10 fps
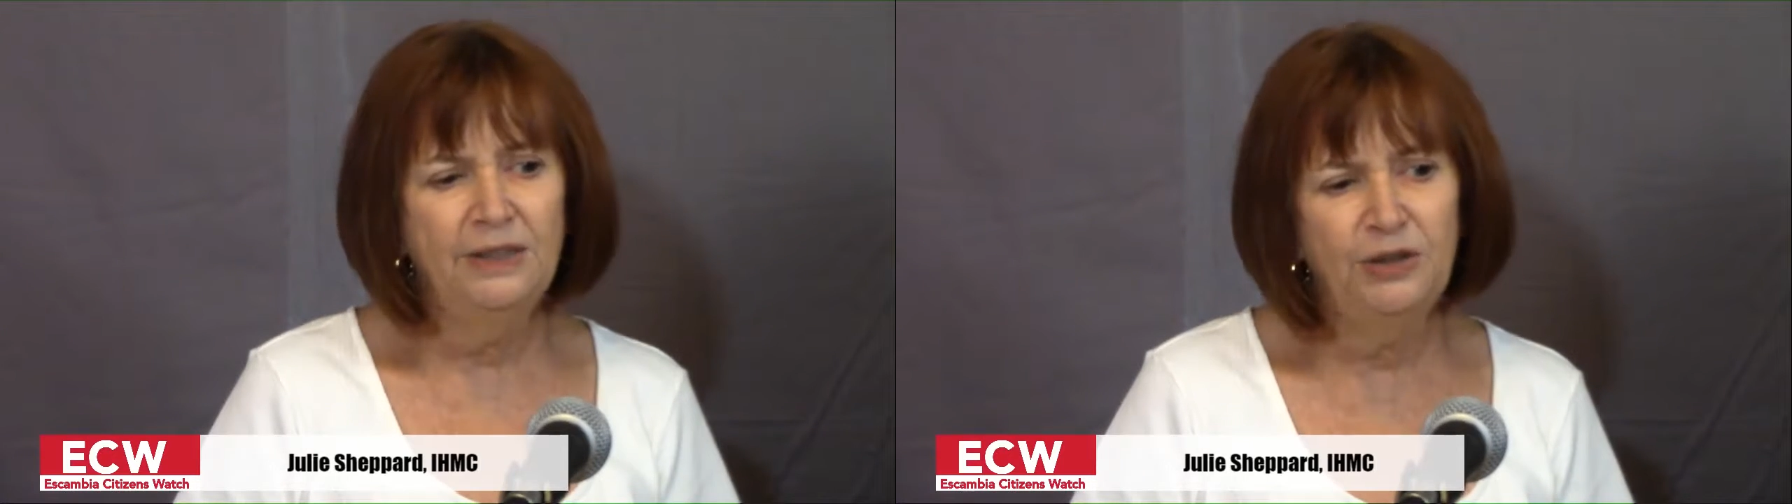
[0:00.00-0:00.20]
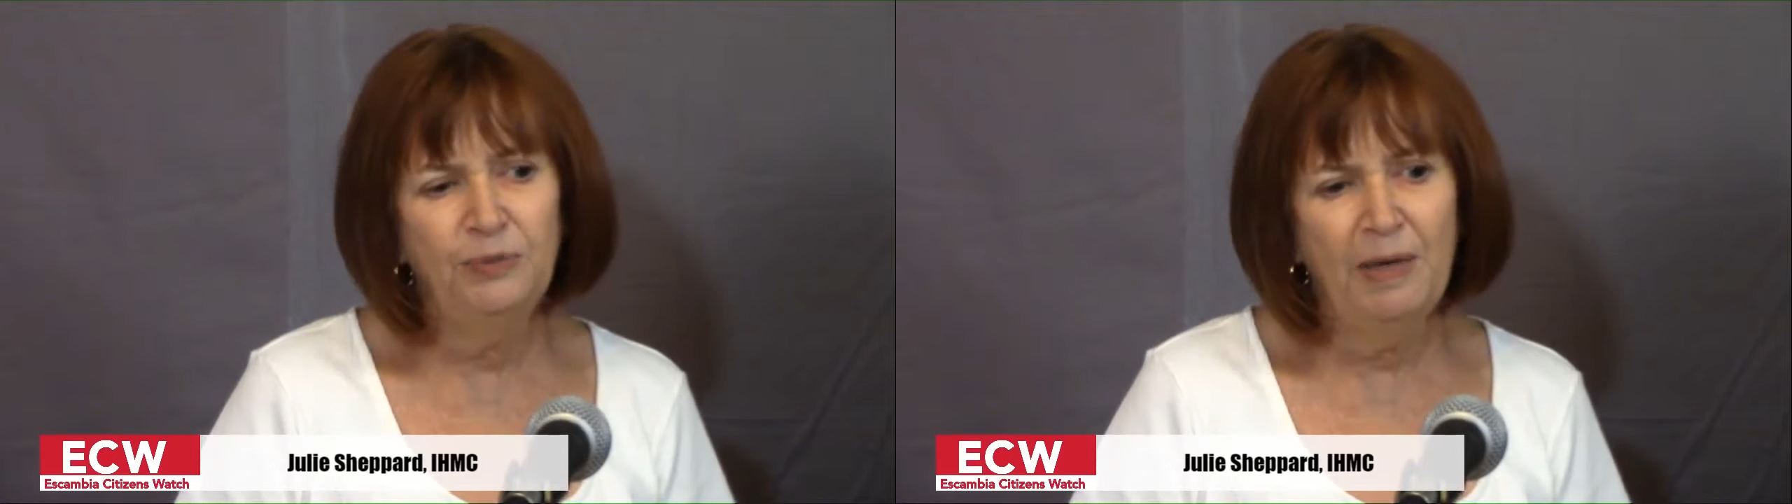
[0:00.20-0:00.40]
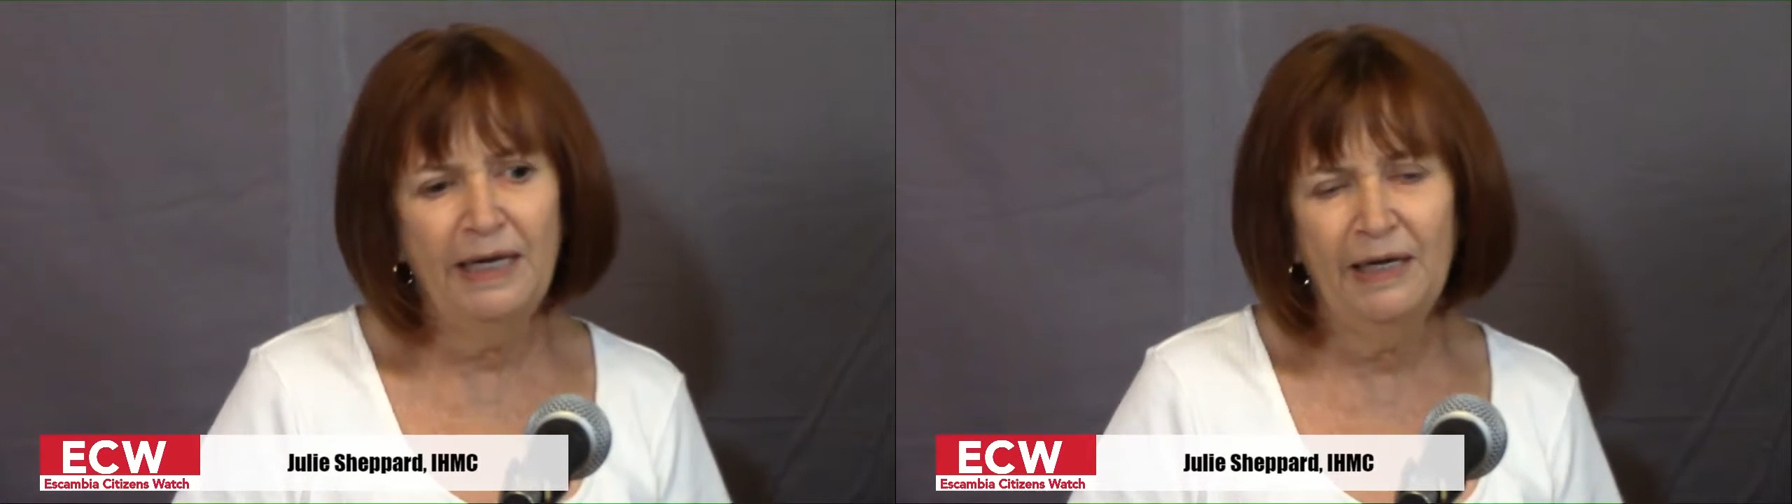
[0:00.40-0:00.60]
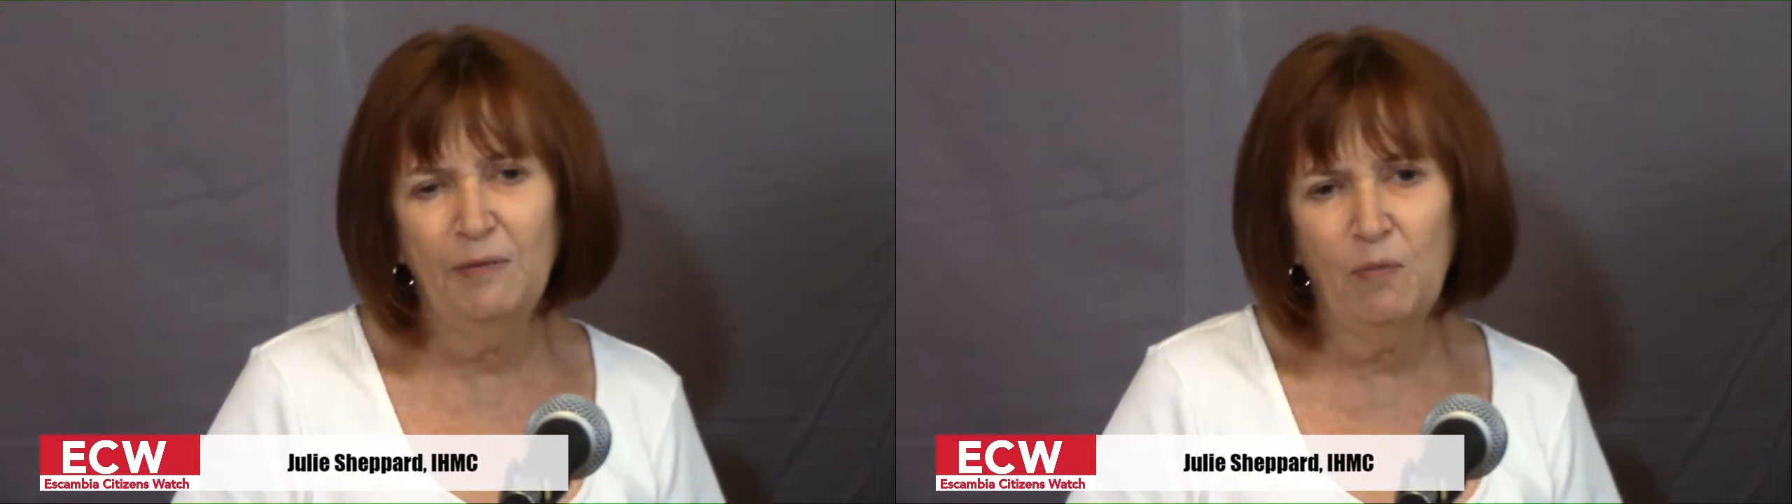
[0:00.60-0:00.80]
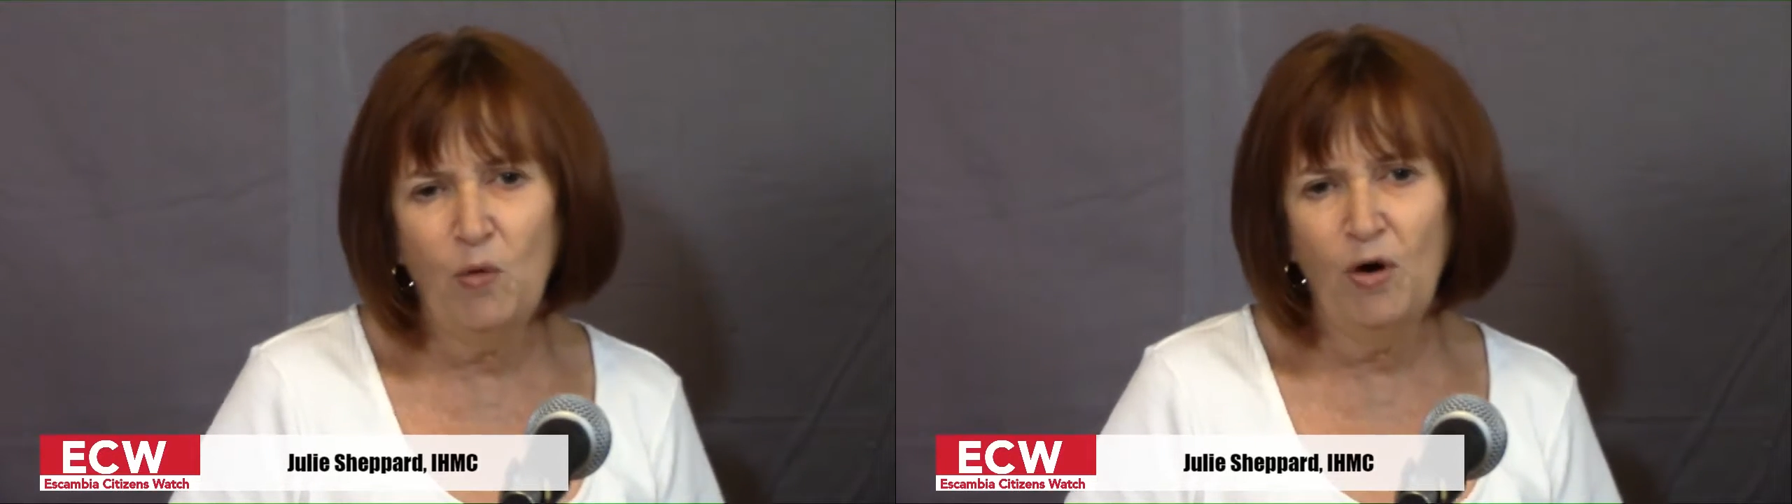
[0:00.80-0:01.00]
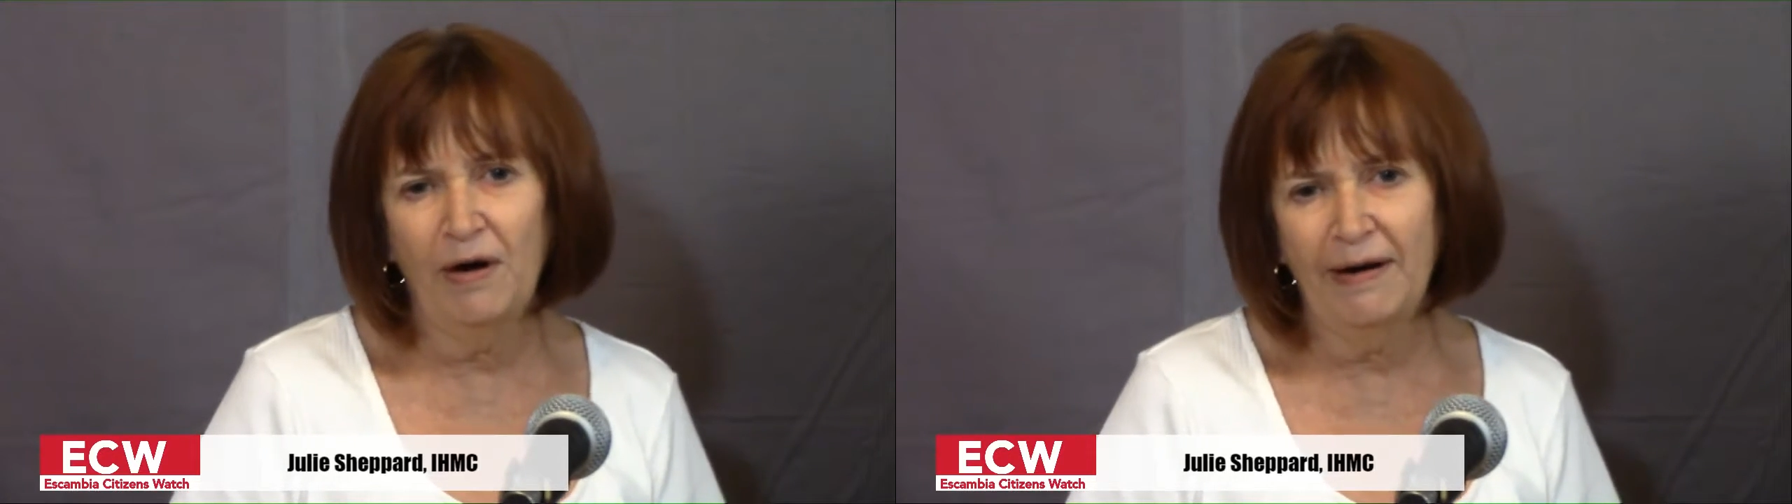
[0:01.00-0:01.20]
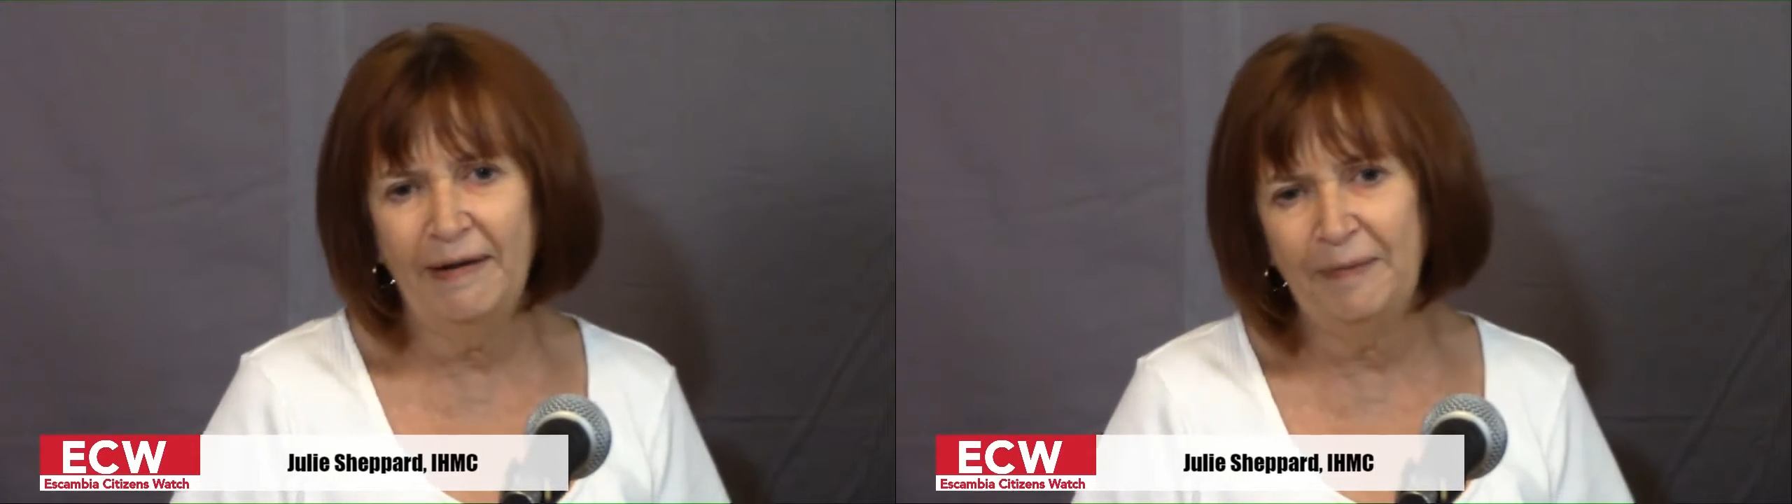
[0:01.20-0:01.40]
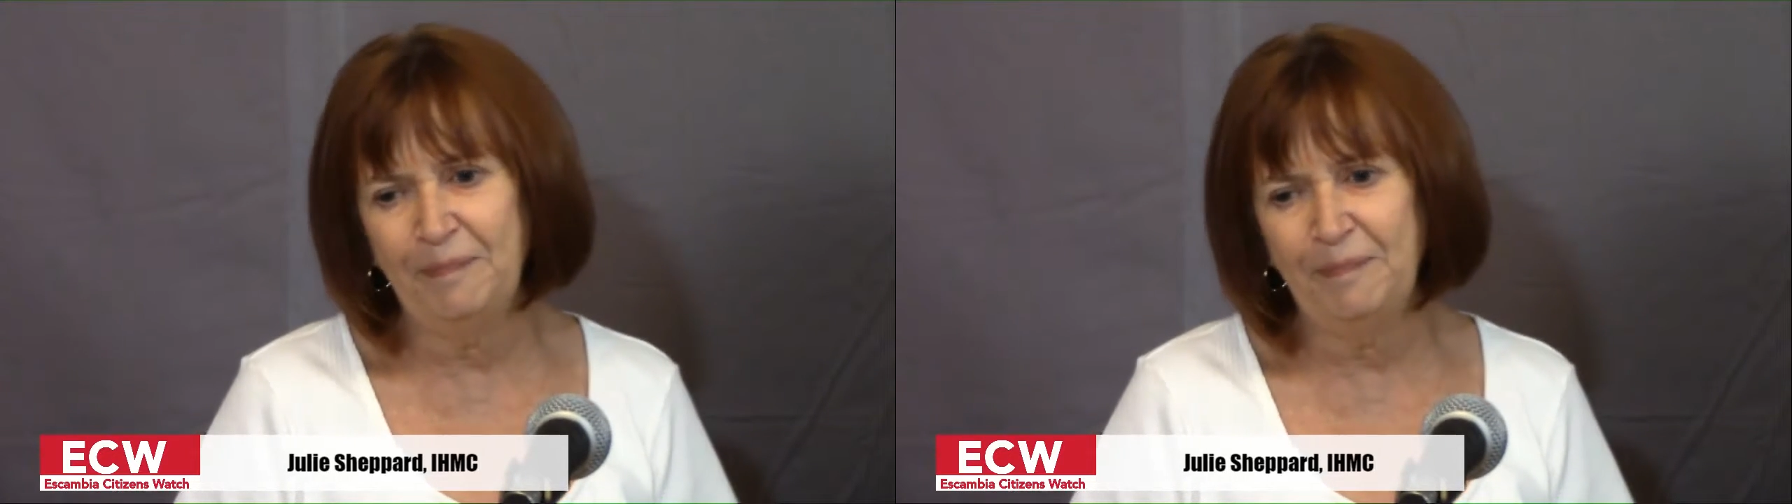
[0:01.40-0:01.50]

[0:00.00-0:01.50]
to make it more